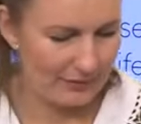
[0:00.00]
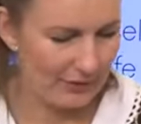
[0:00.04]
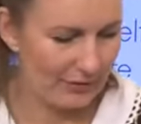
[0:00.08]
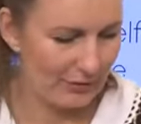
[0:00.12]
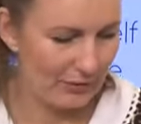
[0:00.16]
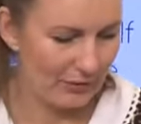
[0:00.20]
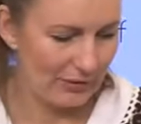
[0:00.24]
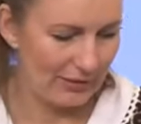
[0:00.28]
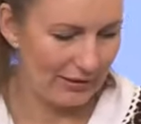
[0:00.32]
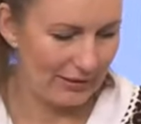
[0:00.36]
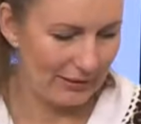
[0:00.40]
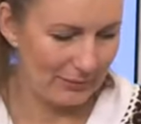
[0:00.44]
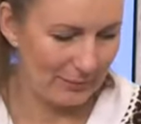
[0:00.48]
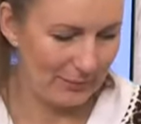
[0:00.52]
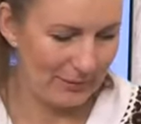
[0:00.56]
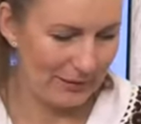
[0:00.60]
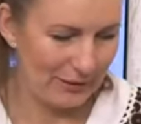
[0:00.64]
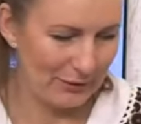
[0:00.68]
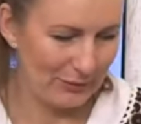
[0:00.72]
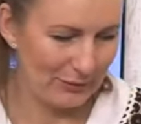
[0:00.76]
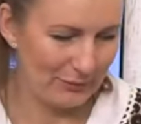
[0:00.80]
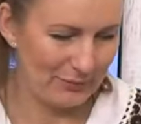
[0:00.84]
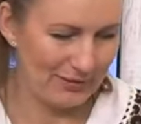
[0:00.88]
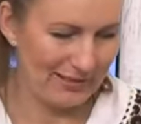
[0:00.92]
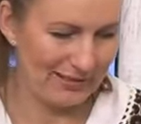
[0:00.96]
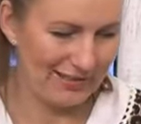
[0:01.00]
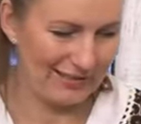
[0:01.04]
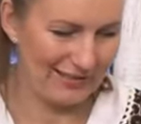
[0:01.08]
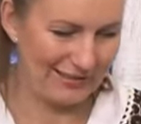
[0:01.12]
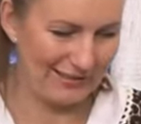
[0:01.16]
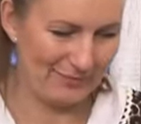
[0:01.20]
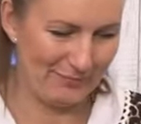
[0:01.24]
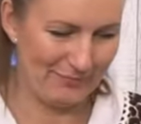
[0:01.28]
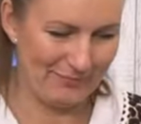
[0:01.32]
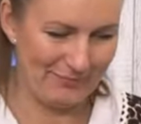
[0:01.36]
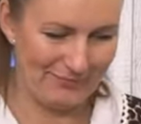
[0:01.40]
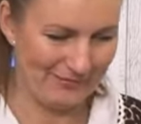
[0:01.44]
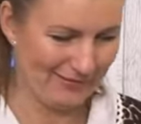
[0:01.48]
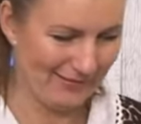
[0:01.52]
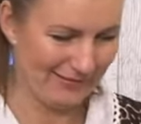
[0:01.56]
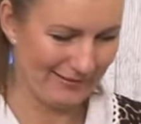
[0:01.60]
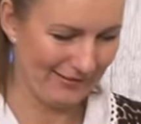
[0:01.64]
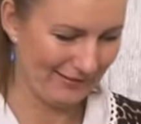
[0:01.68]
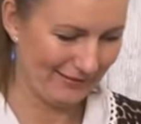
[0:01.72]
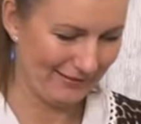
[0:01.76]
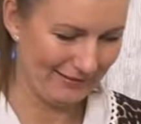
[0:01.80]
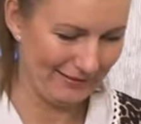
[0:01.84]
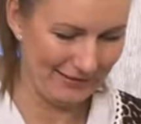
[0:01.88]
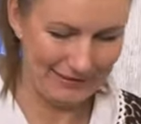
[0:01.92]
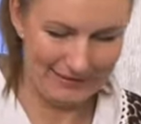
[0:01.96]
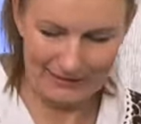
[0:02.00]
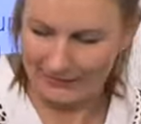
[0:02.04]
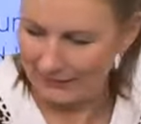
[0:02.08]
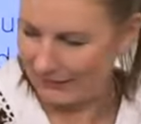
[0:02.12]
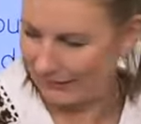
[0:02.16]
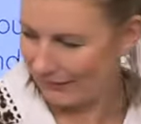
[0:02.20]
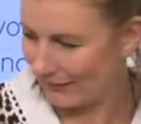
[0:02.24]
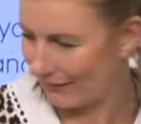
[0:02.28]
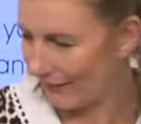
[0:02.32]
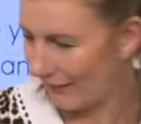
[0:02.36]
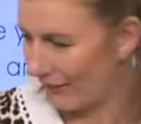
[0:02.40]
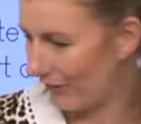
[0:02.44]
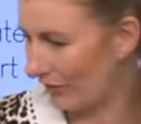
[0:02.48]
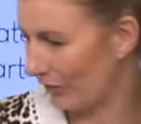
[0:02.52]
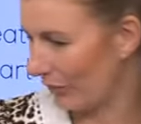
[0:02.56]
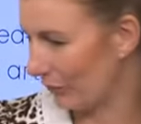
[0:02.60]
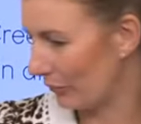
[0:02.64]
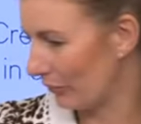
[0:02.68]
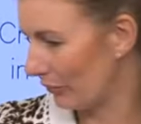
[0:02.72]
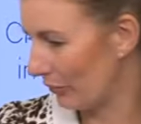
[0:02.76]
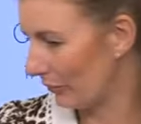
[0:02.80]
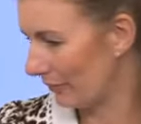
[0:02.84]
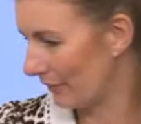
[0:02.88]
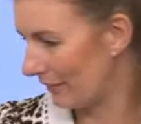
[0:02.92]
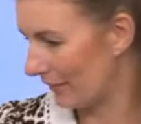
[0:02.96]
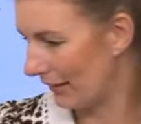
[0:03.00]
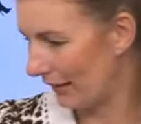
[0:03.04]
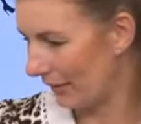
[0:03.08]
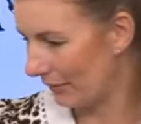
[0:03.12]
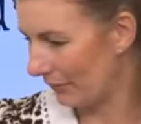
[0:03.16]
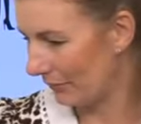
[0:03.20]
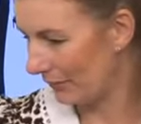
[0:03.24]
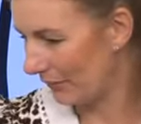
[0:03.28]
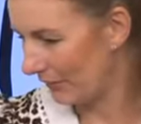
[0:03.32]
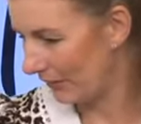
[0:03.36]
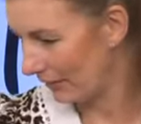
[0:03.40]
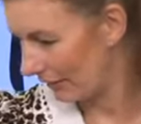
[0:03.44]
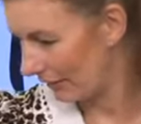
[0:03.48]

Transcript: So let's pick up this. You know, sometimes